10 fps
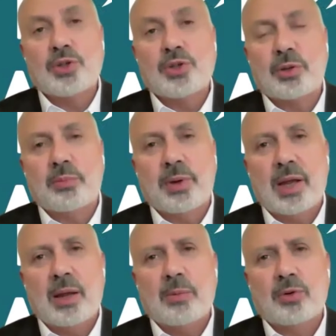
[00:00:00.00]
we should
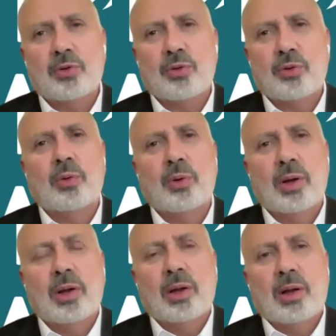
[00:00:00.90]
be able to
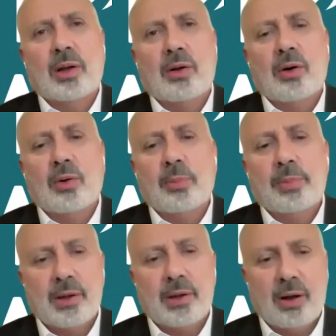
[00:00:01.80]
go
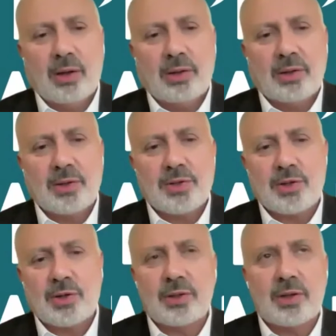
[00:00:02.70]
beyond
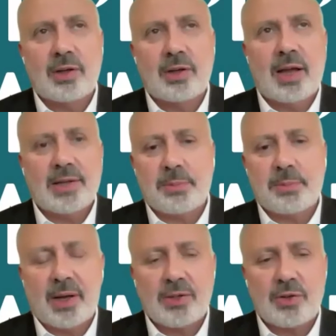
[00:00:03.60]
certain
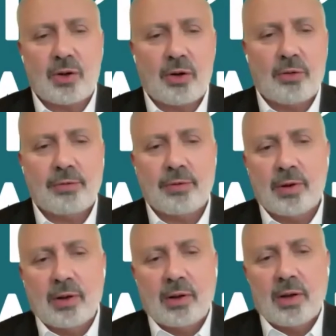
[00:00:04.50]
aspects of
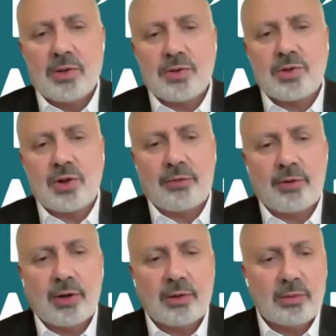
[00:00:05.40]

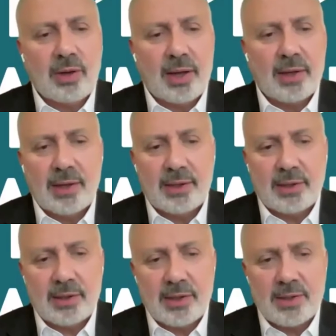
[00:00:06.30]
sovereign
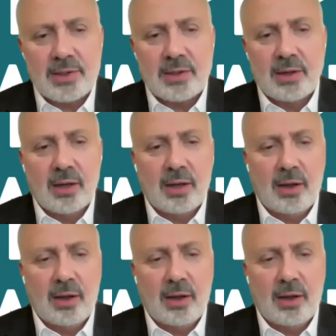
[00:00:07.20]
identities.